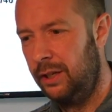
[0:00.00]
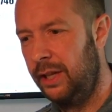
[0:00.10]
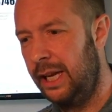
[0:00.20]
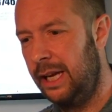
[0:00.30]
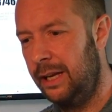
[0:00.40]

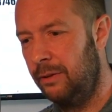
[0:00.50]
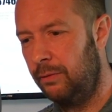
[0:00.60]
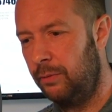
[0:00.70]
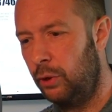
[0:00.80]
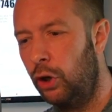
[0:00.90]
they
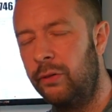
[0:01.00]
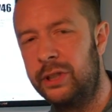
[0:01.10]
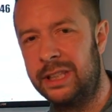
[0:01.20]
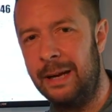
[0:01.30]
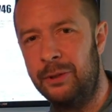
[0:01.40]

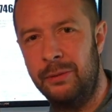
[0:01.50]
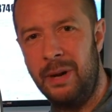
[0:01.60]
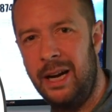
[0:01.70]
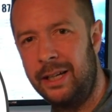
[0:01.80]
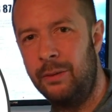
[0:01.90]
overstepped the
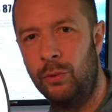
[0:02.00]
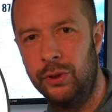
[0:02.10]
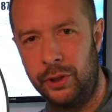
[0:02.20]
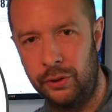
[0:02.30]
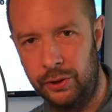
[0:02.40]
mark in what
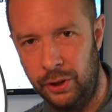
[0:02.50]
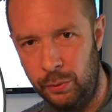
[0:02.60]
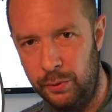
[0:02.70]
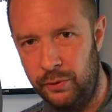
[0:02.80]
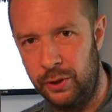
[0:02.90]
they could do
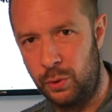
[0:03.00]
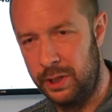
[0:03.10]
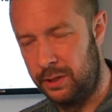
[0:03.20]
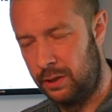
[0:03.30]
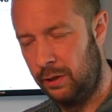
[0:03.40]
with the
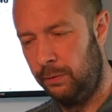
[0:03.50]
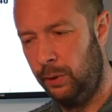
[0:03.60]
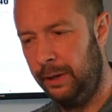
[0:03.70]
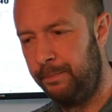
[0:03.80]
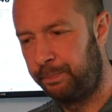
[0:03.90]
Twitter
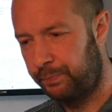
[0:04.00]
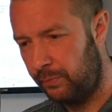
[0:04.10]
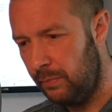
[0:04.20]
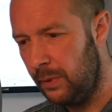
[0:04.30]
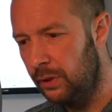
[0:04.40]
software.
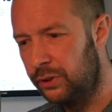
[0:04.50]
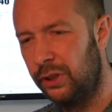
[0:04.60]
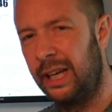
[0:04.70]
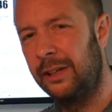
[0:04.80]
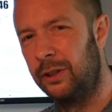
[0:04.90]
So
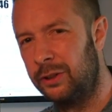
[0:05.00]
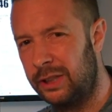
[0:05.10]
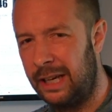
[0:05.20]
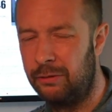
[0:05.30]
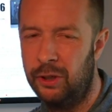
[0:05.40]
that closed
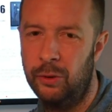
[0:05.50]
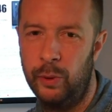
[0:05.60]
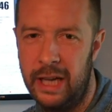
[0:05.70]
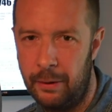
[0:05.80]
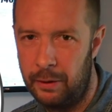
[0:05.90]
down.
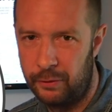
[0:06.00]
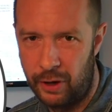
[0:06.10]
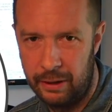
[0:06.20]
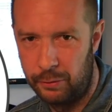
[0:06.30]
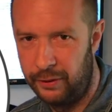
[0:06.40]
We now have
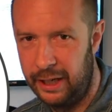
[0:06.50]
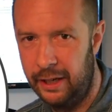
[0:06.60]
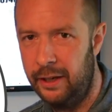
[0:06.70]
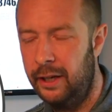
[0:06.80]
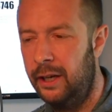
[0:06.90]

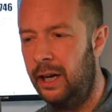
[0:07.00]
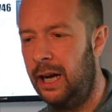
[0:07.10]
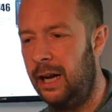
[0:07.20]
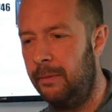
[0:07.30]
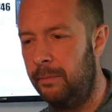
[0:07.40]
Crowdfire.
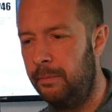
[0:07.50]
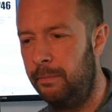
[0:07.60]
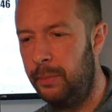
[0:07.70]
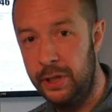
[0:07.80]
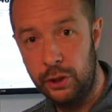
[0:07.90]

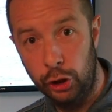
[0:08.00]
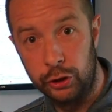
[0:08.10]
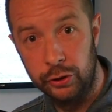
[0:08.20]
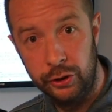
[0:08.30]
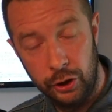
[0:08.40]
But it's
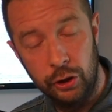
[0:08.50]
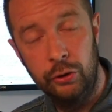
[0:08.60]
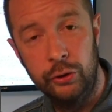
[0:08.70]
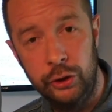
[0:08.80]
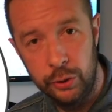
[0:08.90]
good, you know,
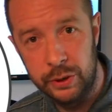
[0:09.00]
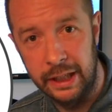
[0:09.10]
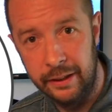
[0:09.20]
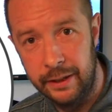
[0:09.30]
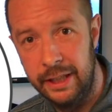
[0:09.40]
use
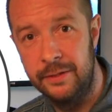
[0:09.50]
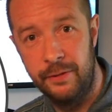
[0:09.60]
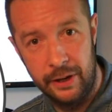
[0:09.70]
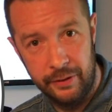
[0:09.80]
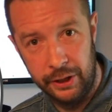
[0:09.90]
it. It's
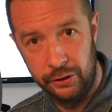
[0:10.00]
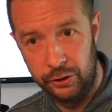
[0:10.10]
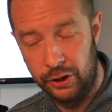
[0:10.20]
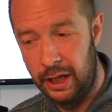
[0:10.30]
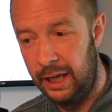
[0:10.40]
very, very good.
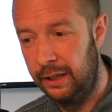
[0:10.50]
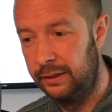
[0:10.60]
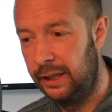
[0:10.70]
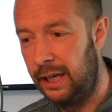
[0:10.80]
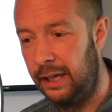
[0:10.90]

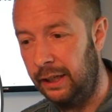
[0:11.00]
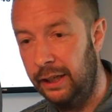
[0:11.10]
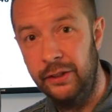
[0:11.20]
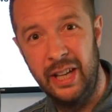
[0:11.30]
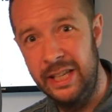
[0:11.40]
And
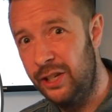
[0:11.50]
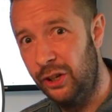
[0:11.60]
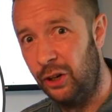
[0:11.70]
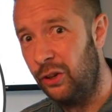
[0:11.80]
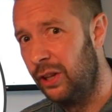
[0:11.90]
there you
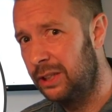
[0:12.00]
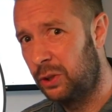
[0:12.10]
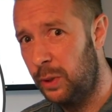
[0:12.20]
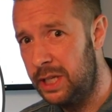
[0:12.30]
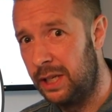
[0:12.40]
go. That's
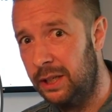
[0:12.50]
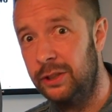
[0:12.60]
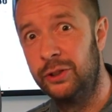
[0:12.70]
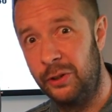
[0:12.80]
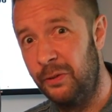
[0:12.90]
Twitter.
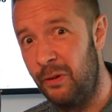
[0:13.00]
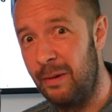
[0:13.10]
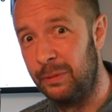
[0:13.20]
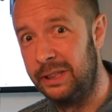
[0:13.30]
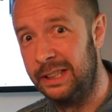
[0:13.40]
Sorry for
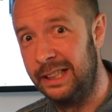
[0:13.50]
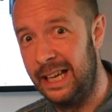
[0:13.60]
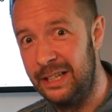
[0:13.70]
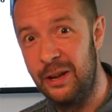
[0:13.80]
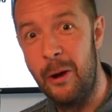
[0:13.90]
rambling at the
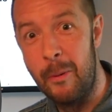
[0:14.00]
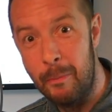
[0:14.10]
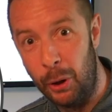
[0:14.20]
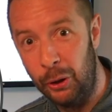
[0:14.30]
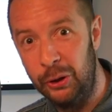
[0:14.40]
end,
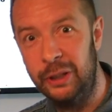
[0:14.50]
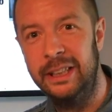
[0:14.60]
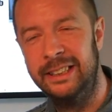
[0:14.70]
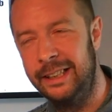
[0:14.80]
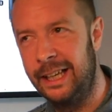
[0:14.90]
but
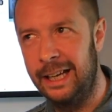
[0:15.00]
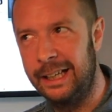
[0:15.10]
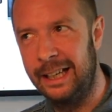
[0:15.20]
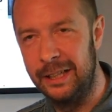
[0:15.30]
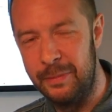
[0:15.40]
you kind of
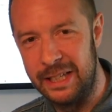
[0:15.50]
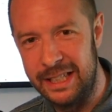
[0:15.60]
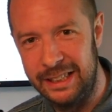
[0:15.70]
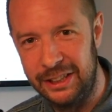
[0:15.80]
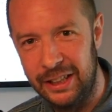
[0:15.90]
get the
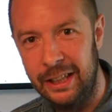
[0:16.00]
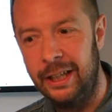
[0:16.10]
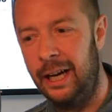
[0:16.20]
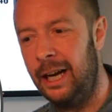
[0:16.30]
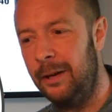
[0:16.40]
message.
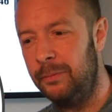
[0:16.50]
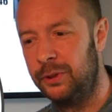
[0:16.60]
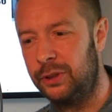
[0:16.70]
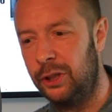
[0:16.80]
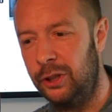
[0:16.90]

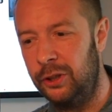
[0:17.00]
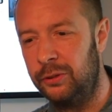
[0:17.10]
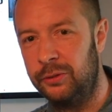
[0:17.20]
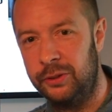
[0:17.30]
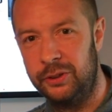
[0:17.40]

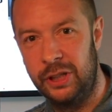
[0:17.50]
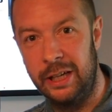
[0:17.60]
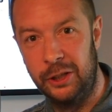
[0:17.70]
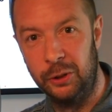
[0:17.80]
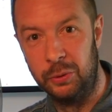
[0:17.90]
So stay
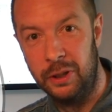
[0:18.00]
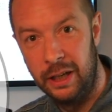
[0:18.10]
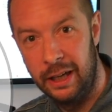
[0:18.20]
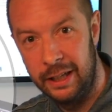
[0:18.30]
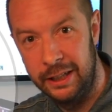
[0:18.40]
cool
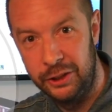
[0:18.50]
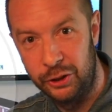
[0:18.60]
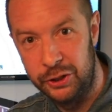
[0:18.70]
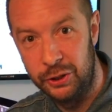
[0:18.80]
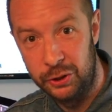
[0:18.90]
and
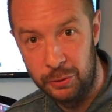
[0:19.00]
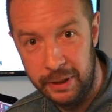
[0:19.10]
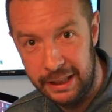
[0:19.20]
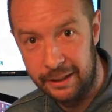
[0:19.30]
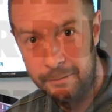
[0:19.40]
enjoy social
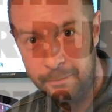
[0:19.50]
media.